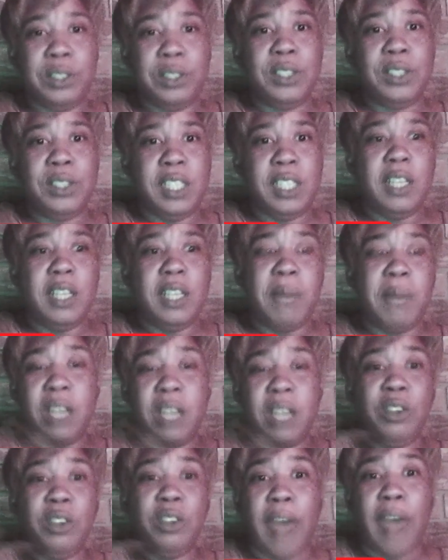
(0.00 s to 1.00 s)
team and
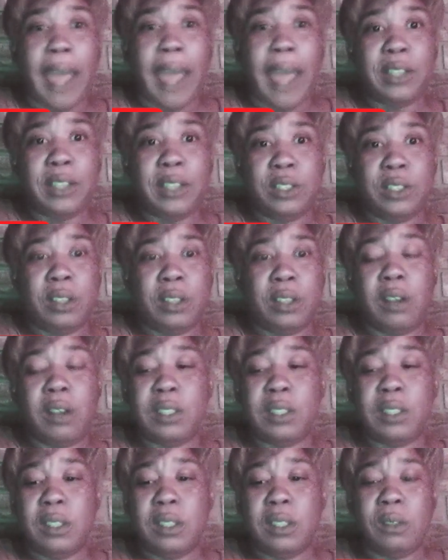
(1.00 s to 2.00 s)
your actors
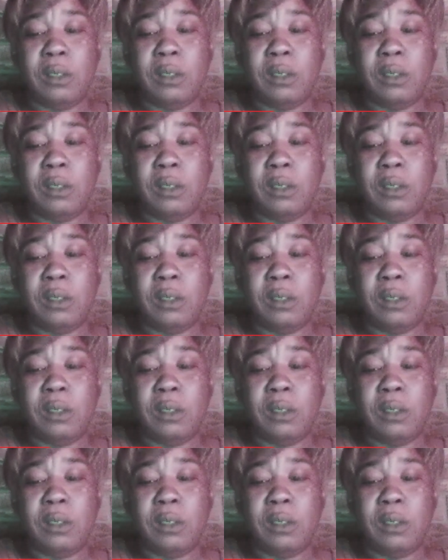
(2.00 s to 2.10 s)
also